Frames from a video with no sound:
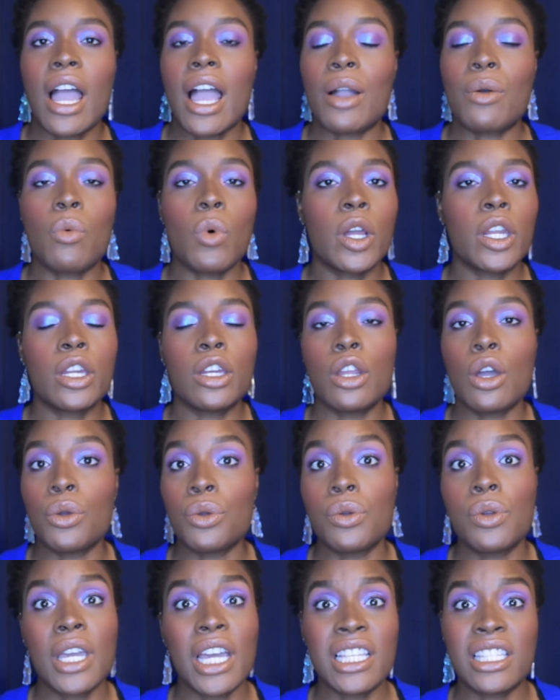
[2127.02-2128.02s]
I want to know
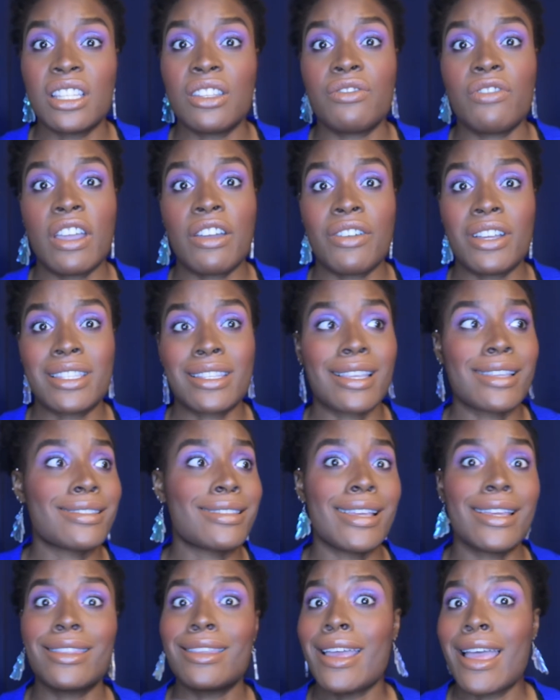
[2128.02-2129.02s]
you guys' favorites because
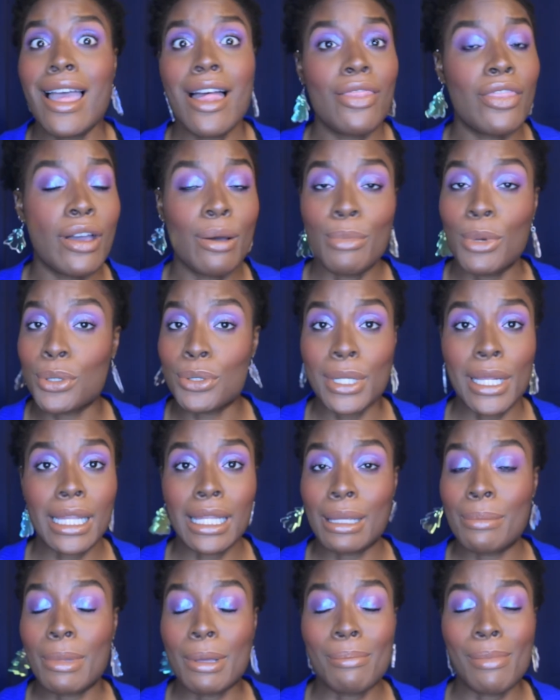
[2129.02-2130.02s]
then they'll most
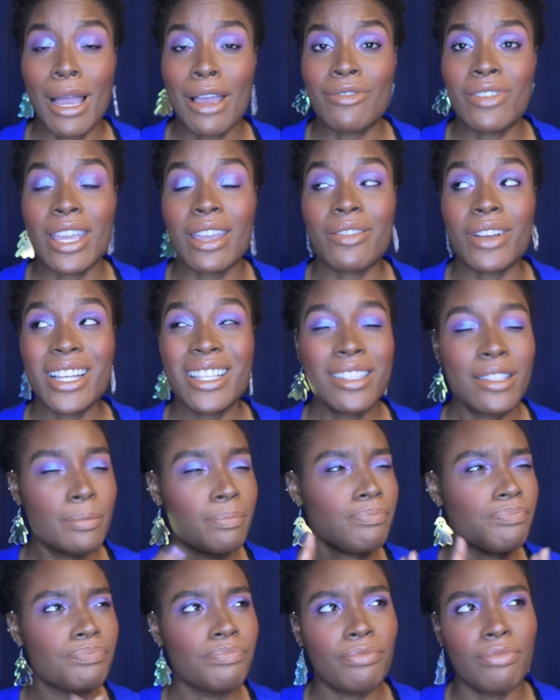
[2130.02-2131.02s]
likely be my favorites.
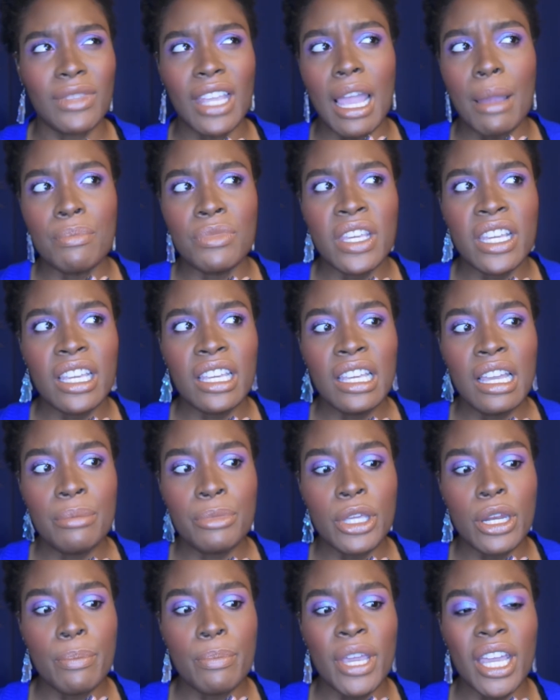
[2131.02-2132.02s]
I'm thinking I'm
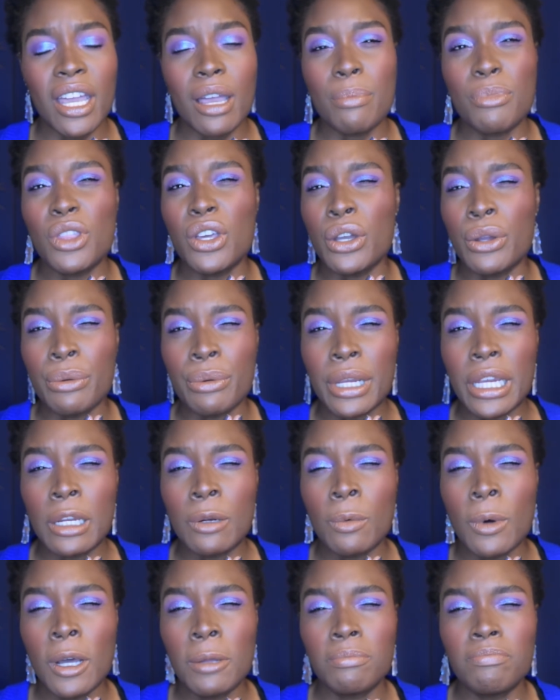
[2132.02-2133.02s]
going to pick up the
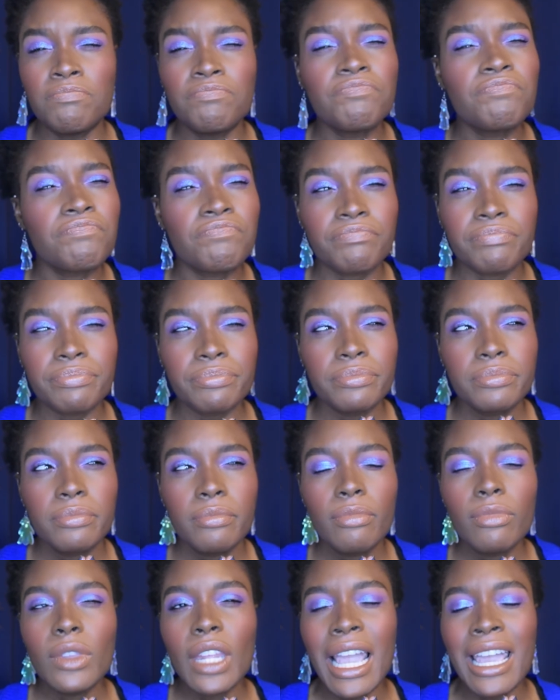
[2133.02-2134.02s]
green one.
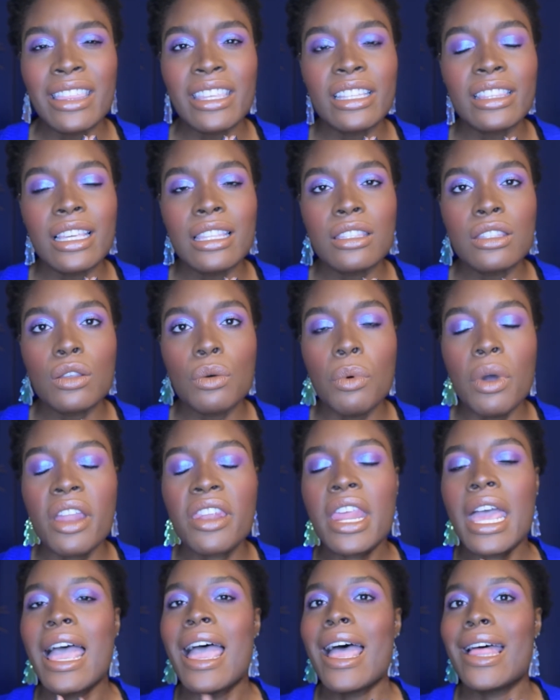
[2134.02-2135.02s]
I think that's the
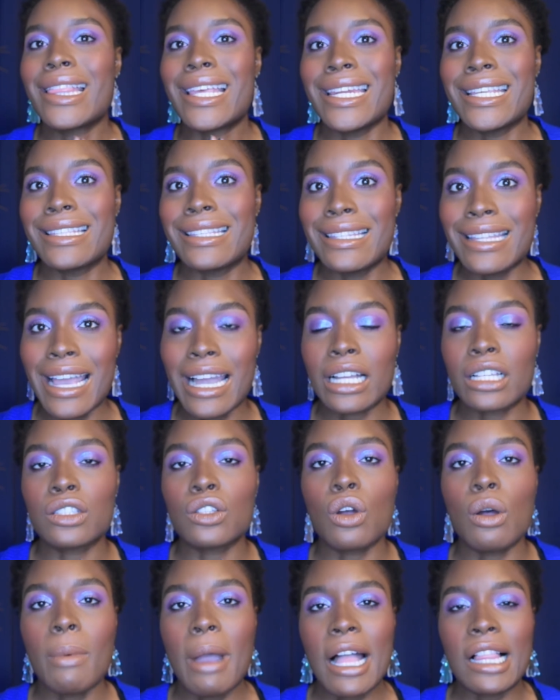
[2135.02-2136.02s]
one that is next
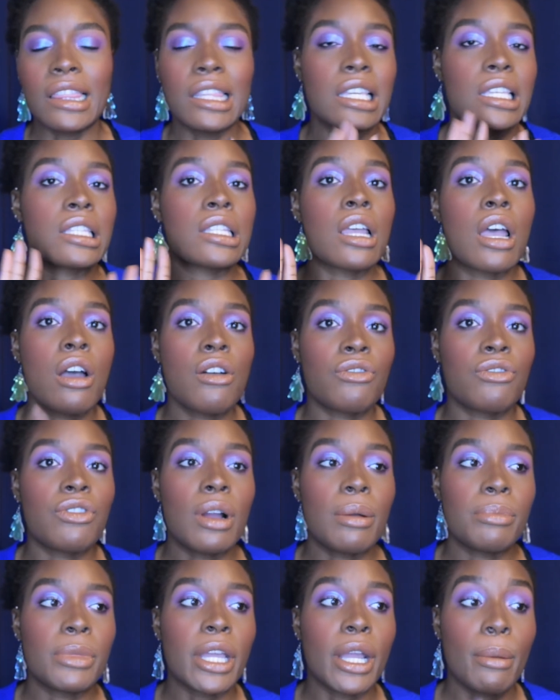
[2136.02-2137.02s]
on my list
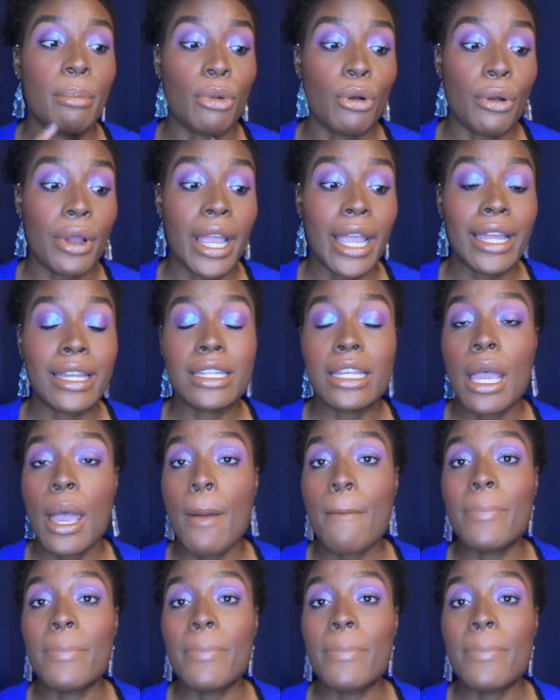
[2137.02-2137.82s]
from their brand.